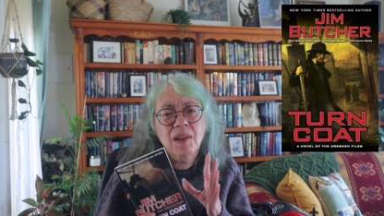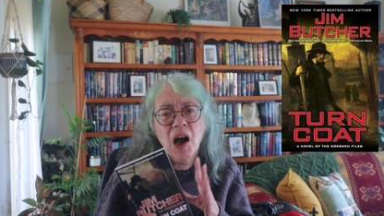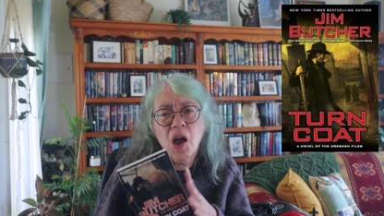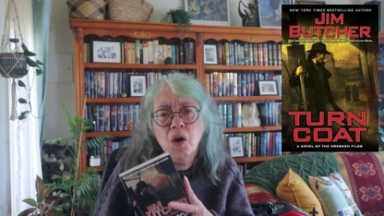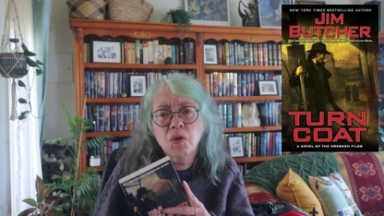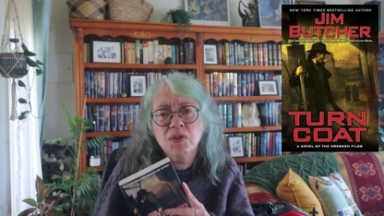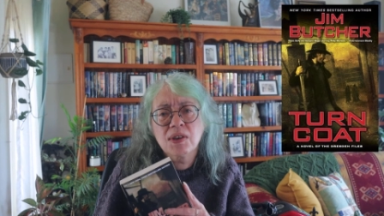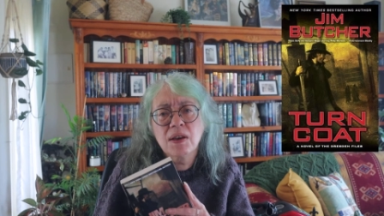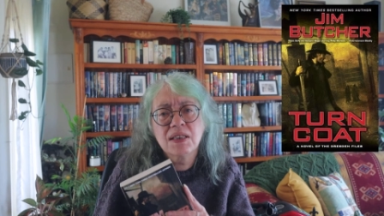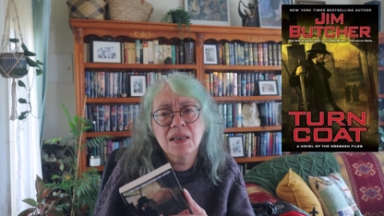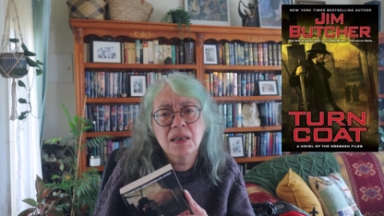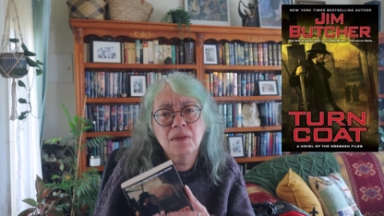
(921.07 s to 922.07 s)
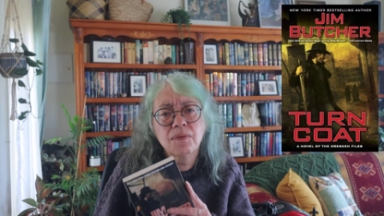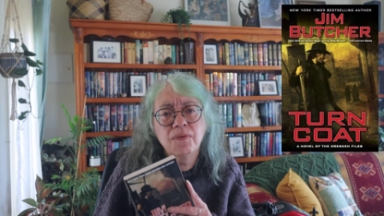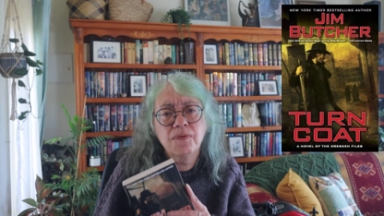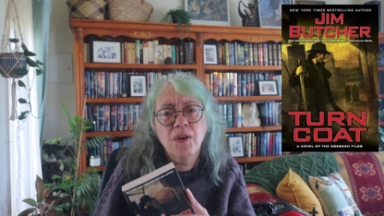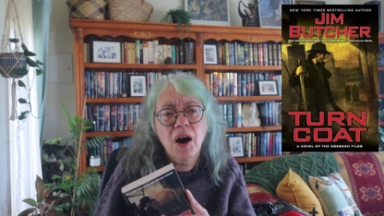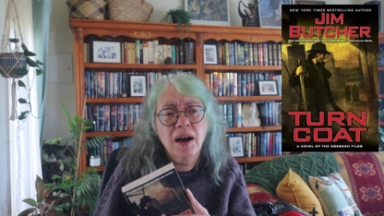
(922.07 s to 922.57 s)
I also didn't
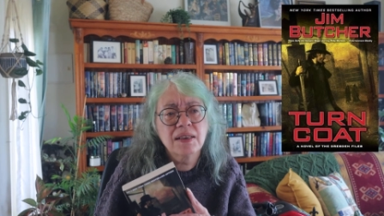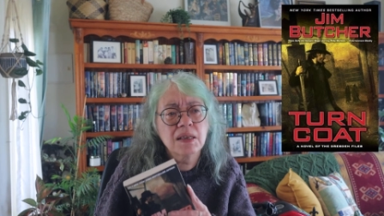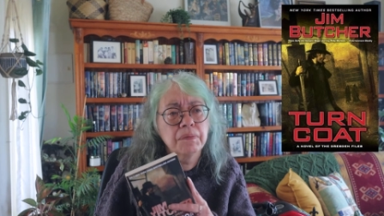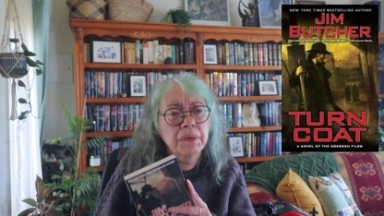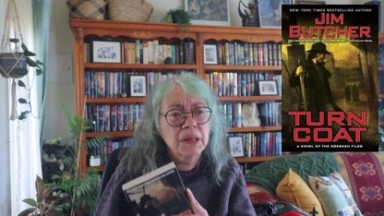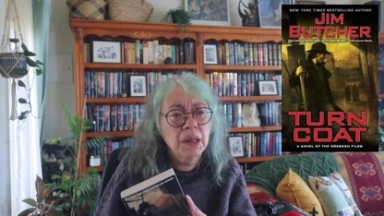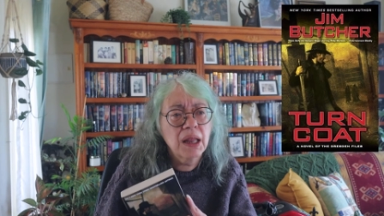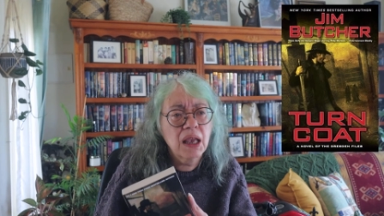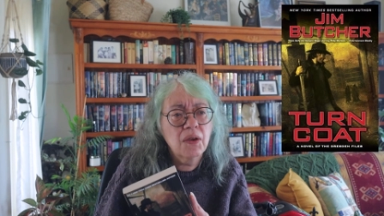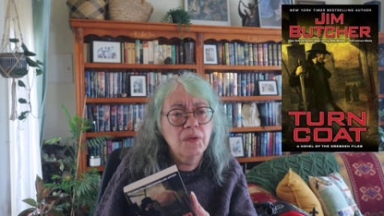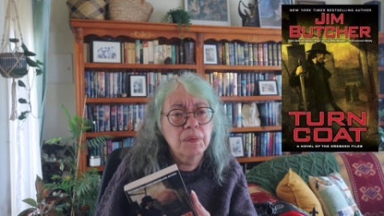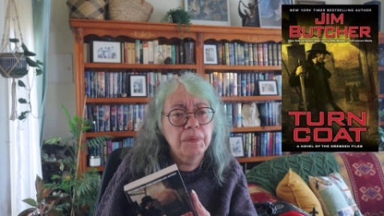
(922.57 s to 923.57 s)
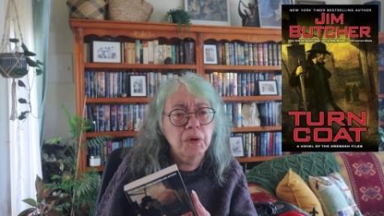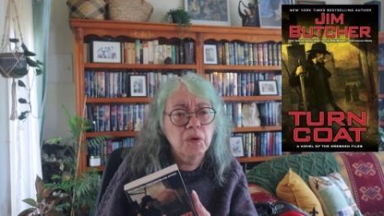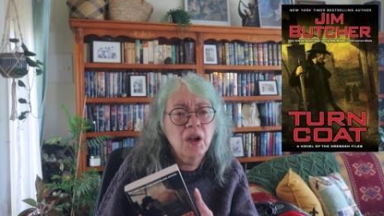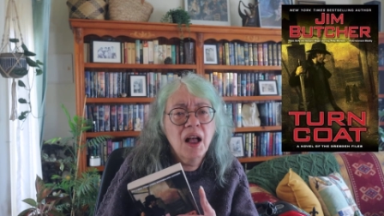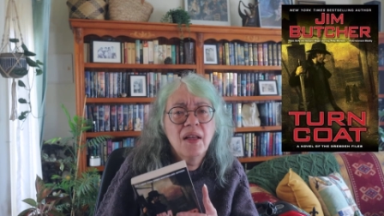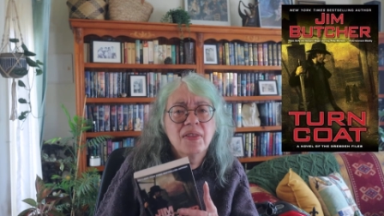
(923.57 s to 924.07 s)
find it
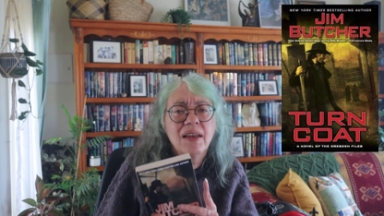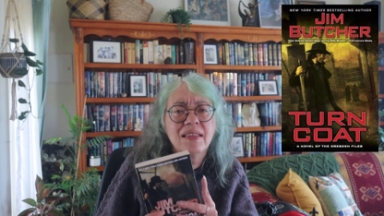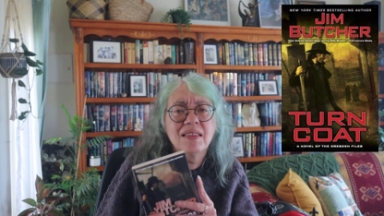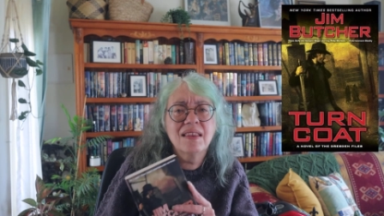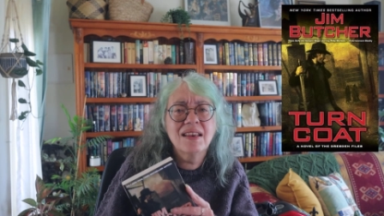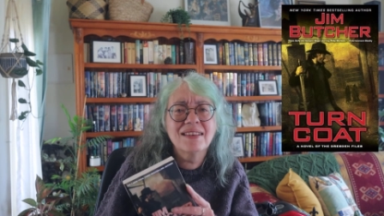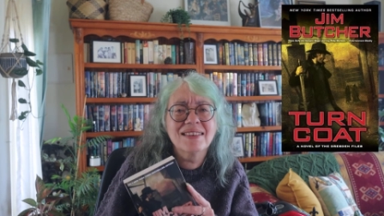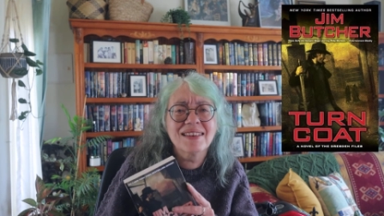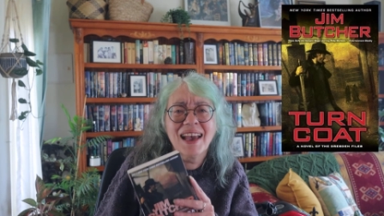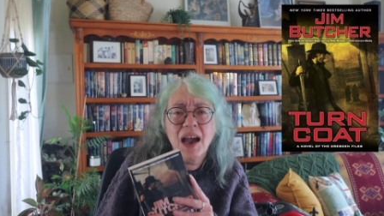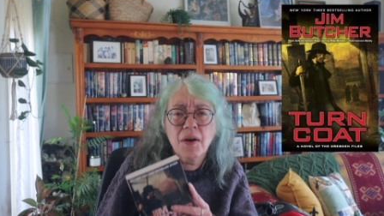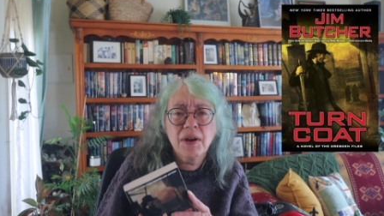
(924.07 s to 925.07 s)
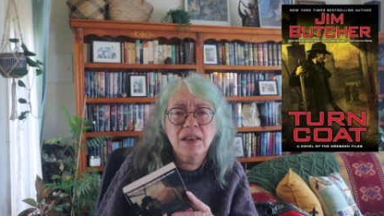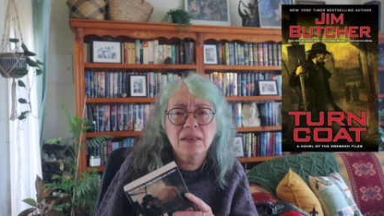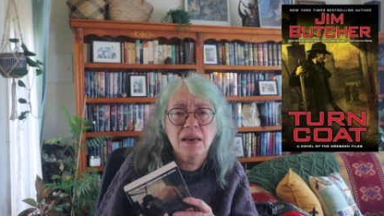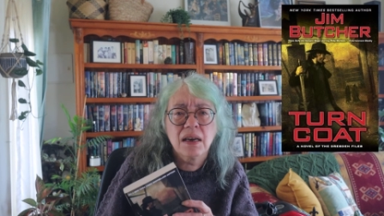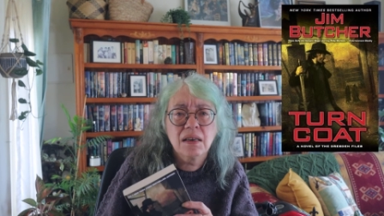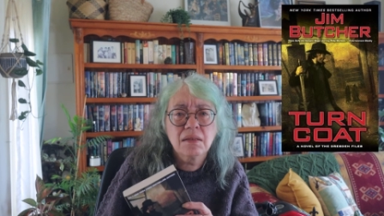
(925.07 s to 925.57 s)
believable that this
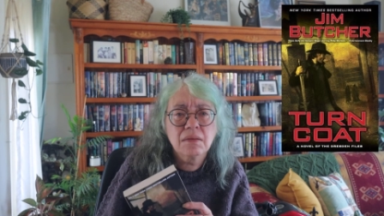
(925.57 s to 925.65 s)
character,